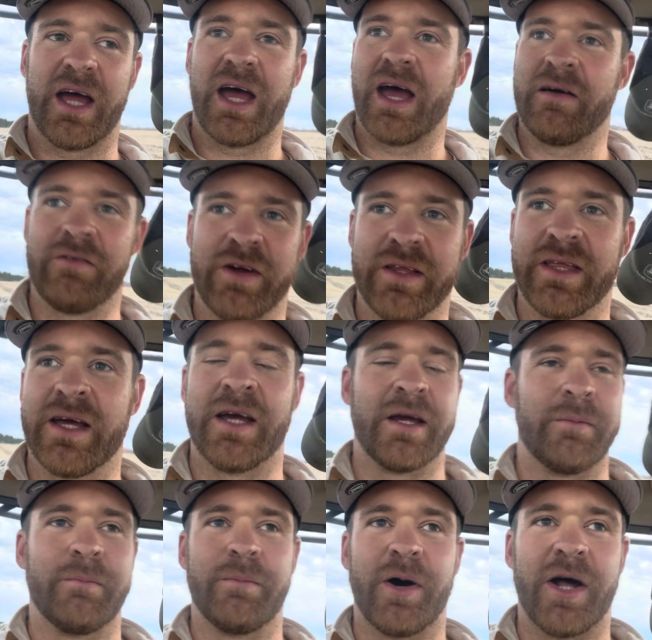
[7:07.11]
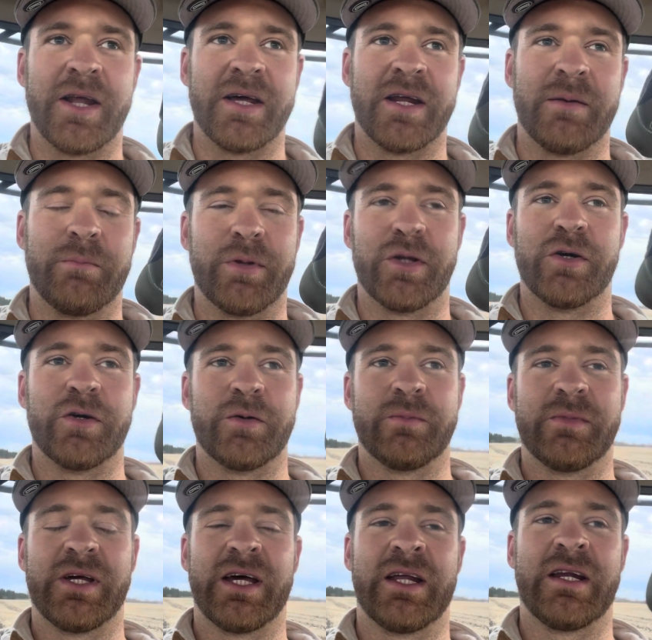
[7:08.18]
Everything budded and bloomed
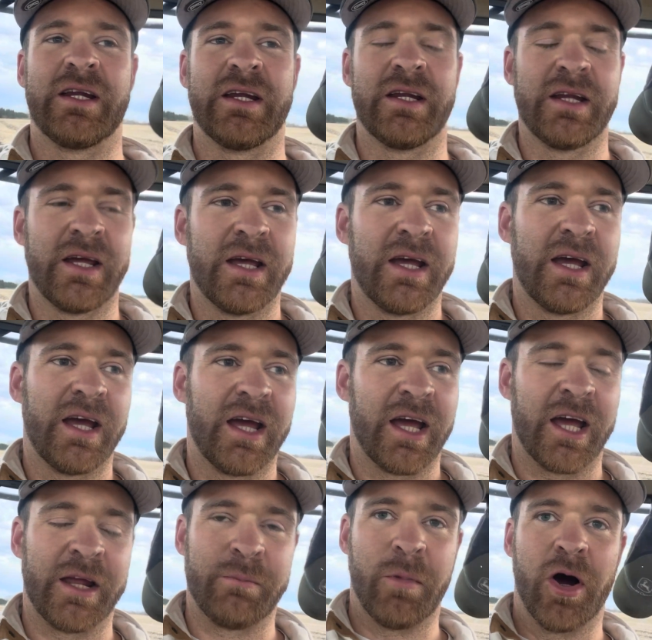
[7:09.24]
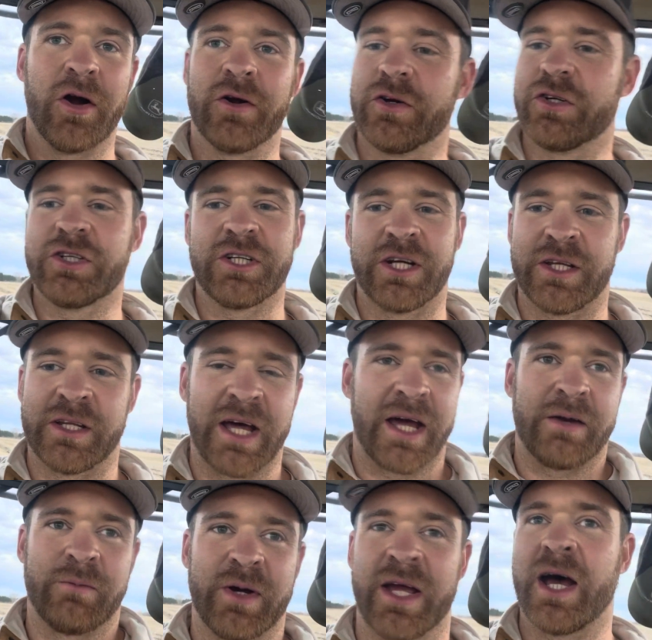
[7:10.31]
in March, and then
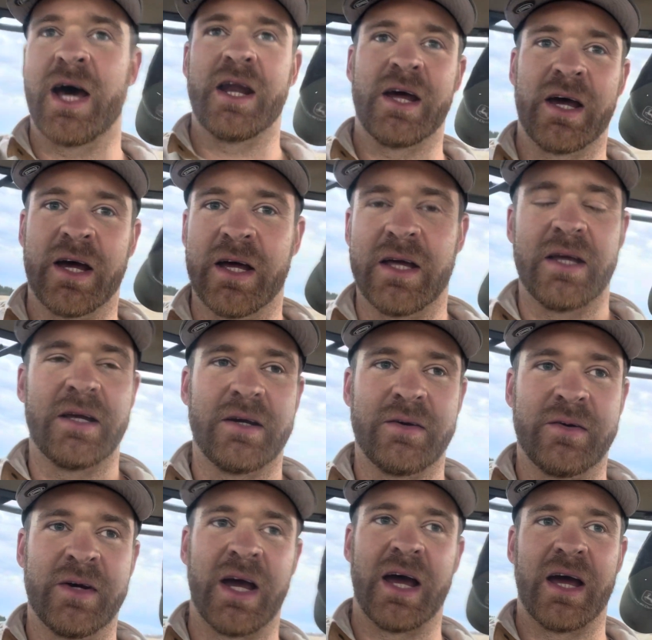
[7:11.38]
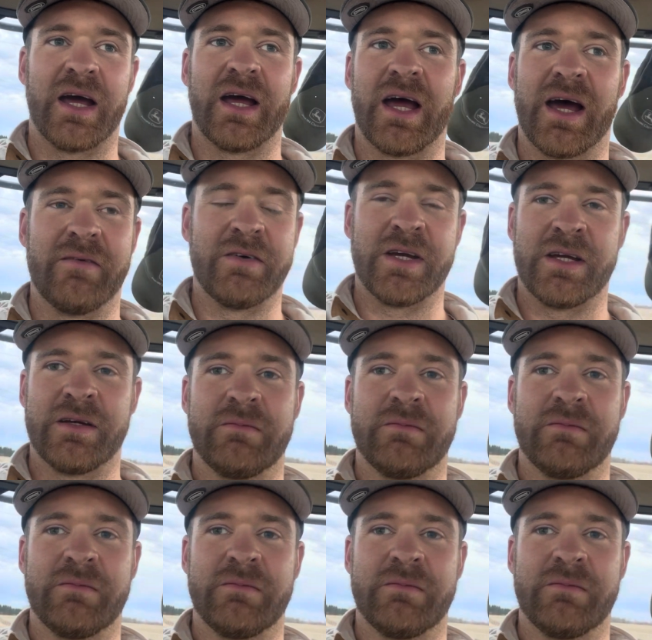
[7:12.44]
we got heavy